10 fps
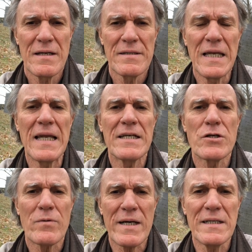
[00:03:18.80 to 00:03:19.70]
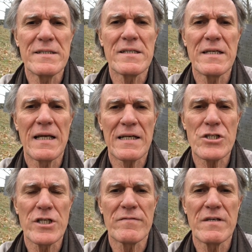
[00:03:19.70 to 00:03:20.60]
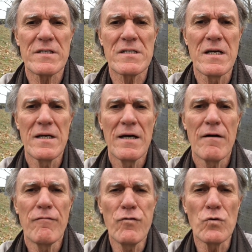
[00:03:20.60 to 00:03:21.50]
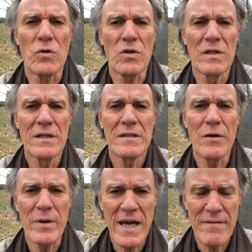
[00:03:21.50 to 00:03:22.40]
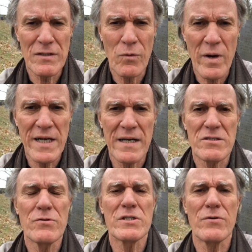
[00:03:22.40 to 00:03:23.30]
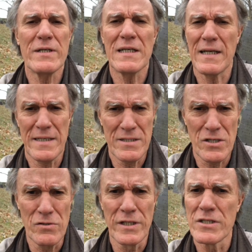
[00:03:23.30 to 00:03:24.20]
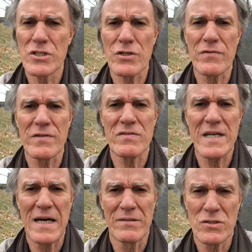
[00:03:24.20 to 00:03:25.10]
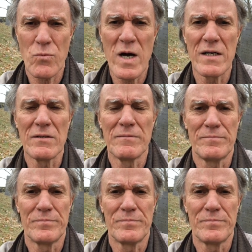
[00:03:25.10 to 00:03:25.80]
that led directly to the election of this fool that we have in the White House, who is going to let his own conservatives down as well.